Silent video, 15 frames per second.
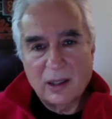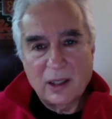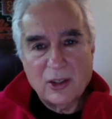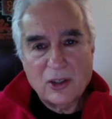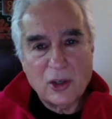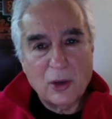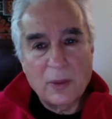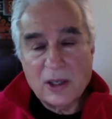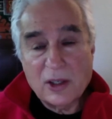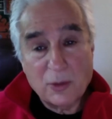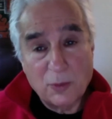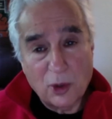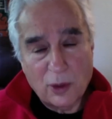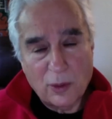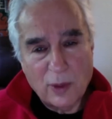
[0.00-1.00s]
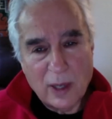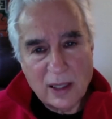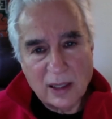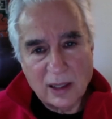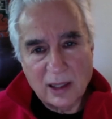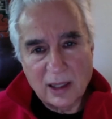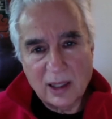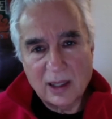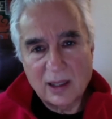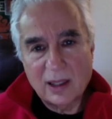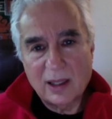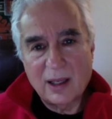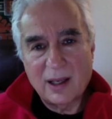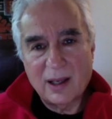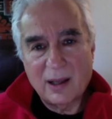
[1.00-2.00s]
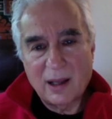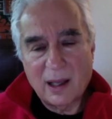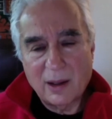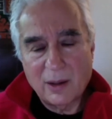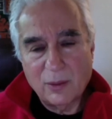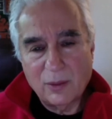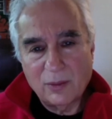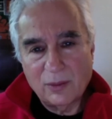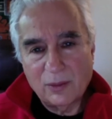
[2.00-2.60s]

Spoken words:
so much more readily than